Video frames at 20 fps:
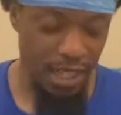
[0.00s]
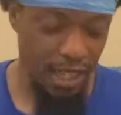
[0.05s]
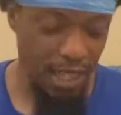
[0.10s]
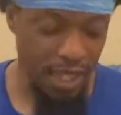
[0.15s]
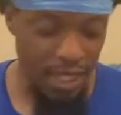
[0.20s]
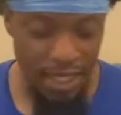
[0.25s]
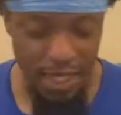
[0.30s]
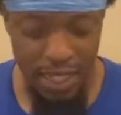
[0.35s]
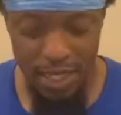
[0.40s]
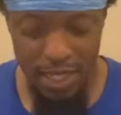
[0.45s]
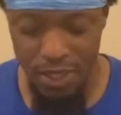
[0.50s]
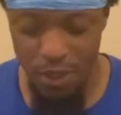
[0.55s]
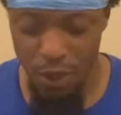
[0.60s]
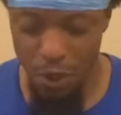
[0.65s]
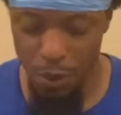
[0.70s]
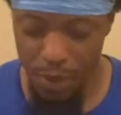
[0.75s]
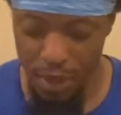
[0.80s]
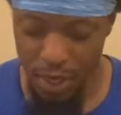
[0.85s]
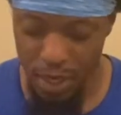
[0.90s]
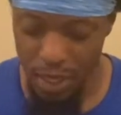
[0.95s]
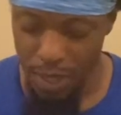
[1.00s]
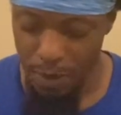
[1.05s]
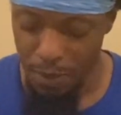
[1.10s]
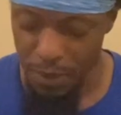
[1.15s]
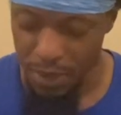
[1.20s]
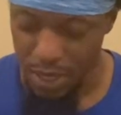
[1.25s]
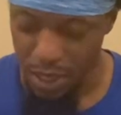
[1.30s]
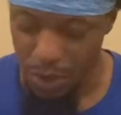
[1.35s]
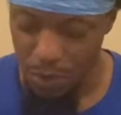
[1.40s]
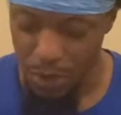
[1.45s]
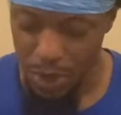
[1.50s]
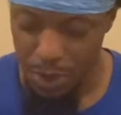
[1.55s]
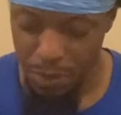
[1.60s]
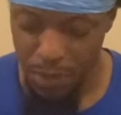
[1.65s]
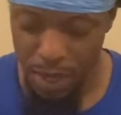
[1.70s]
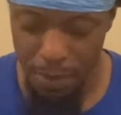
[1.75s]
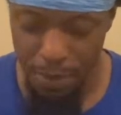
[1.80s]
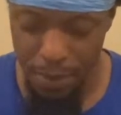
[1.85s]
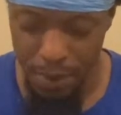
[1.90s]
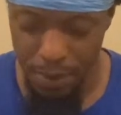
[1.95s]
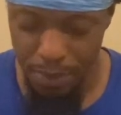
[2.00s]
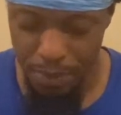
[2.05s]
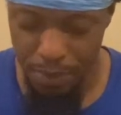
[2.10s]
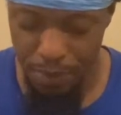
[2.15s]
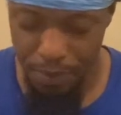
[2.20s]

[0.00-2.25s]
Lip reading: and let's open it up and see what's popping.